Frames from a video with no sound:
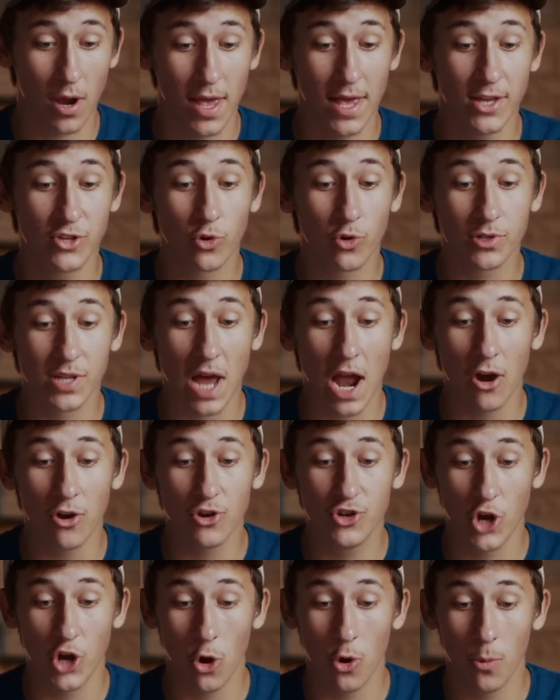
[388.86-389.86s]
Israel's
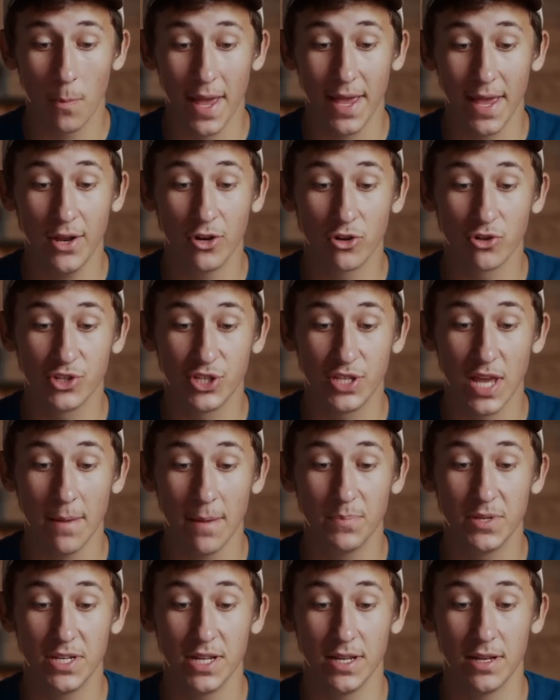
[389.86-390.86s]
Iron Dome
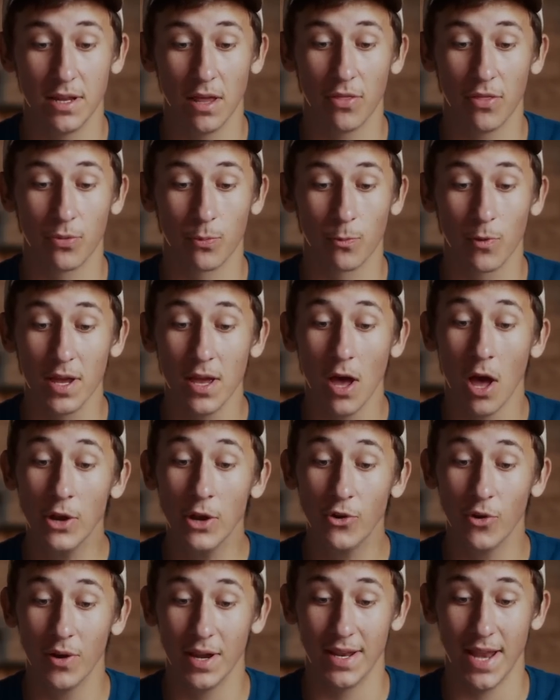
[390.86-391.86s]
intercepted
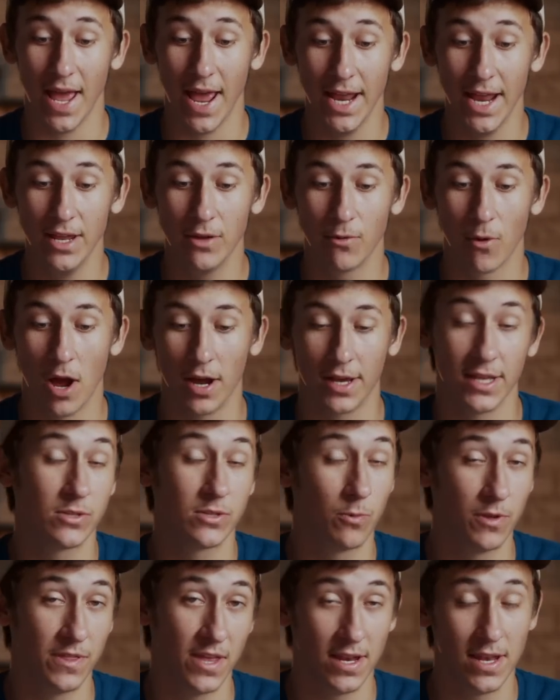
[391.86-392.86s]
380
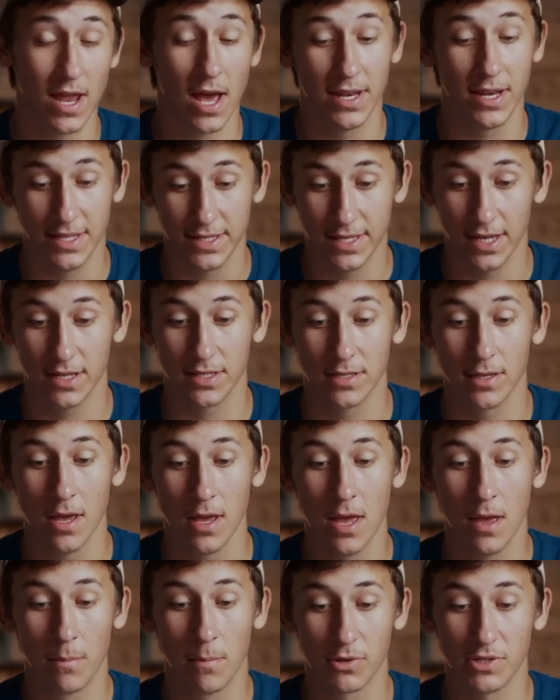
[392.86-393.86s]
rockets with a 96%
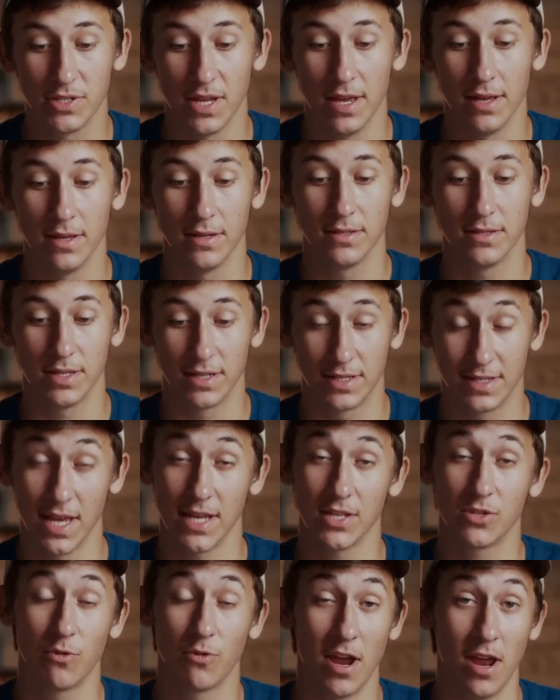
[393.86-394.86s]

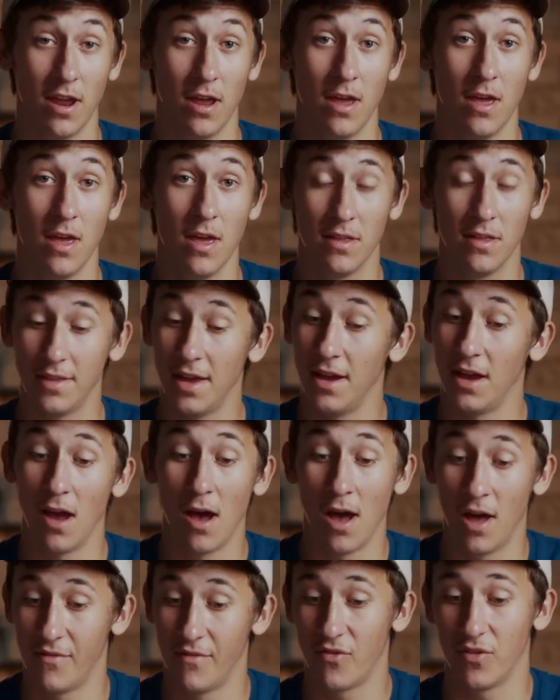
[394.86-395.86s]
success rate. Thank
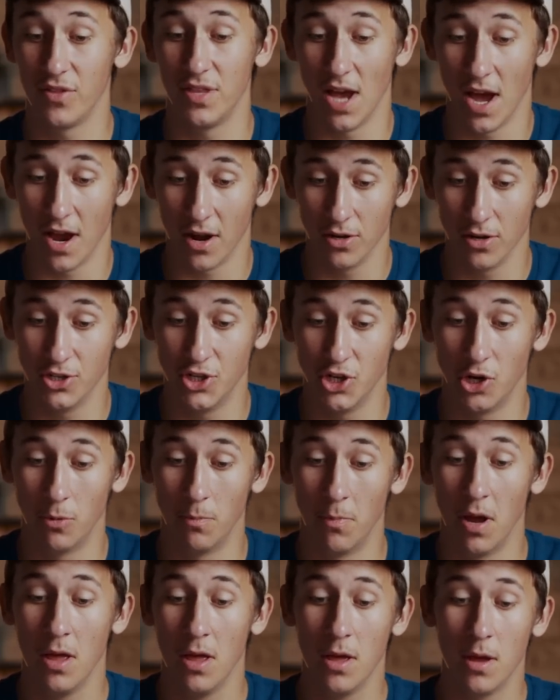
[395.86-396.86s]
God for the Iron
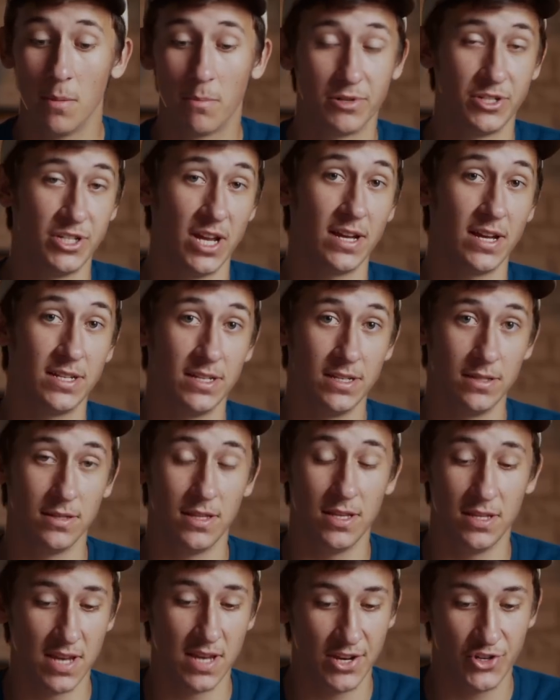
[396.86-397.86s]
Dome protecting
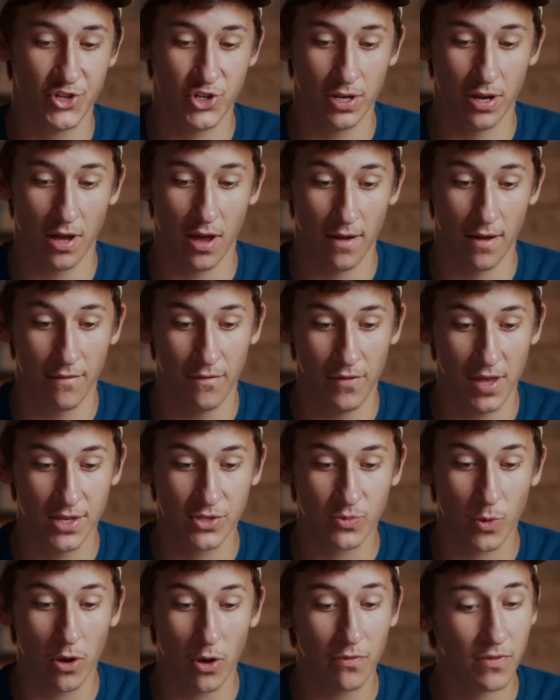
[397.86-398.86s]
the nation of
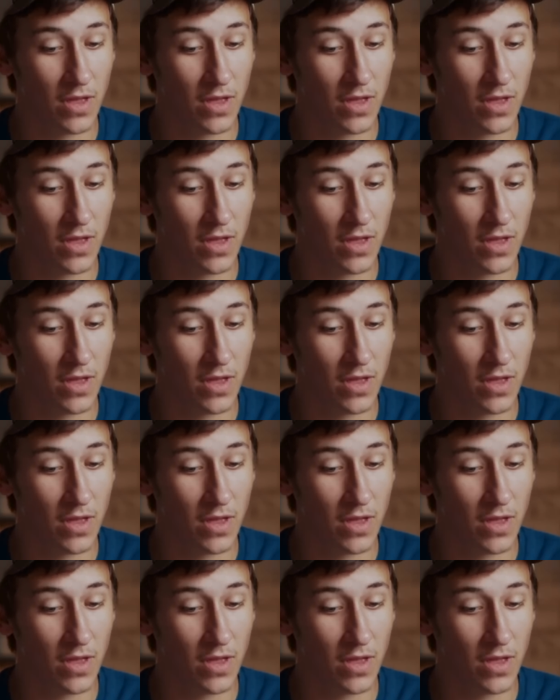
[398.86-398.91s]
Israel.